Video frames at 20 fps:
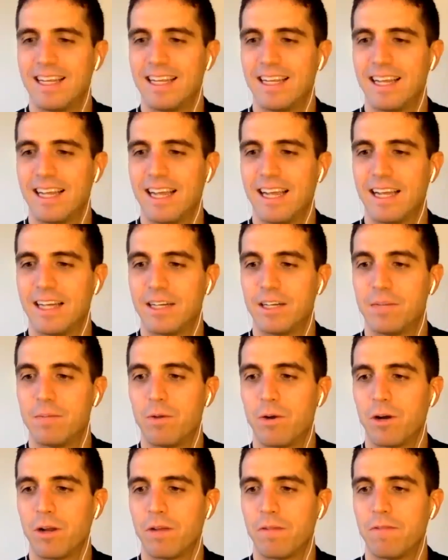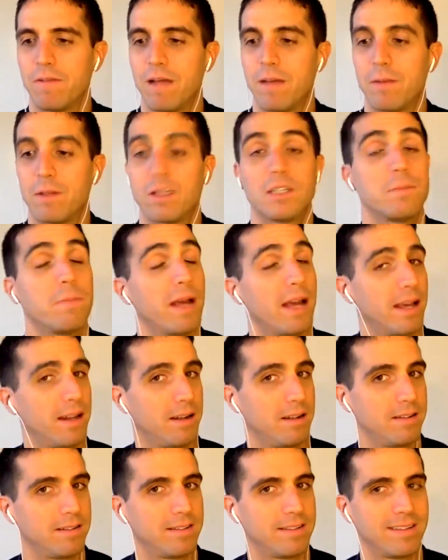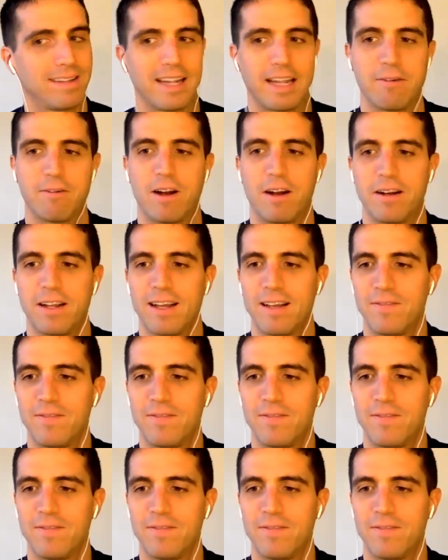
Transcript: And good morning, fabulous panel. Hey, Rhonda.